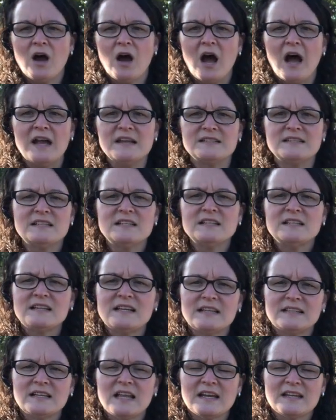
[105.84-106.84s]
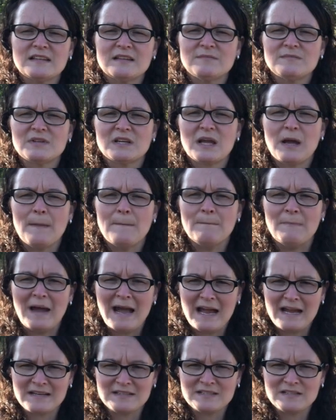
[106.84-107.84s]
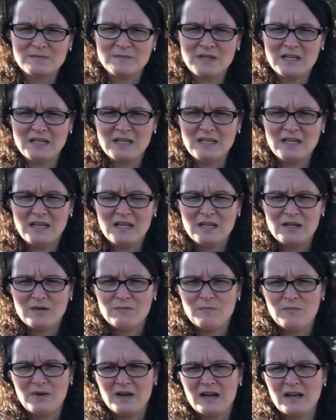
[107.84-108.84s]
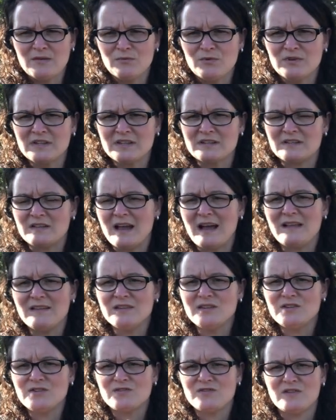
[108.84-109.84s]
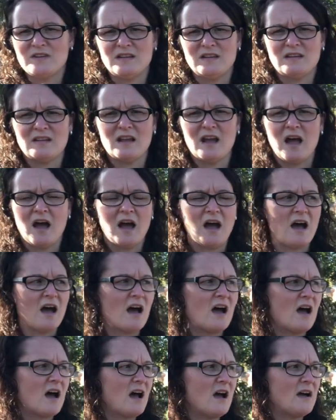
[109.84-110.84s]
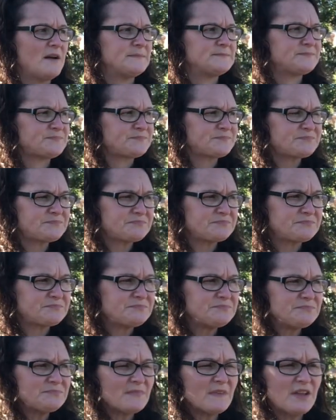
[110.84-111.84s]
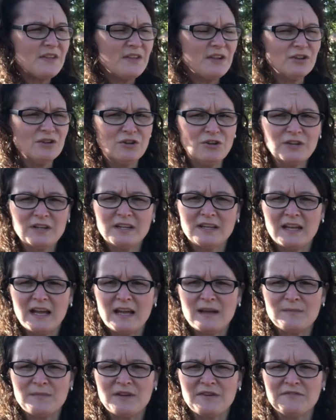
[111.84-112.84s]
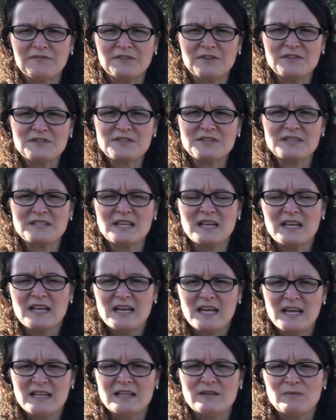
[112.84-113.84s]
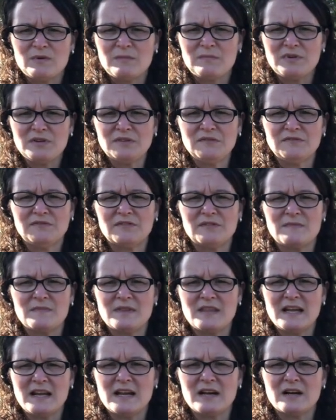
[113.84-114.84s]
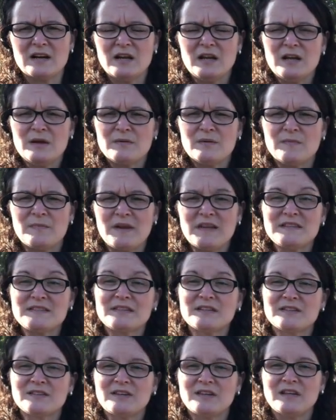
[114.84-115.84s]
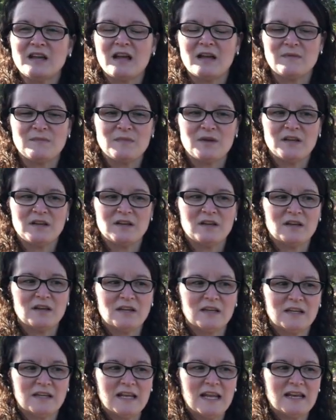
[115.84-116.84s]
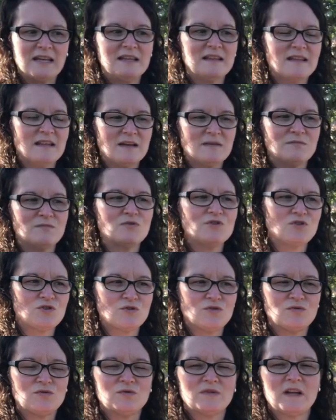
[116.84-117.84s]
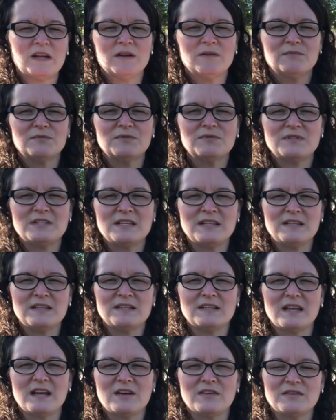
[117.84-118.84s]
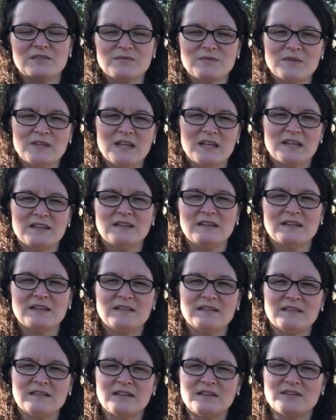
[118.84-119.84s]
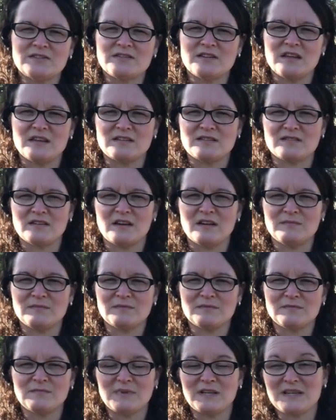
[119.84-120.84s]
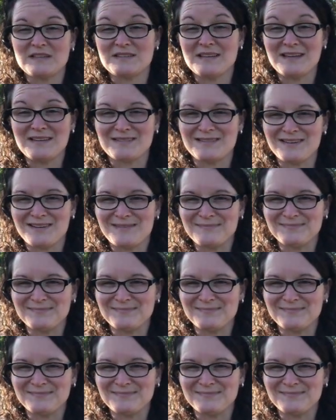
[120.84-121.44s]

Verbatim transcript: ideally I'd like them to come back to me but I will acknowledge the uh, to look at me first and then we build from there. But basically, I'm getting them to get a routine down is when they hit the end of the leash, they stop because I stop.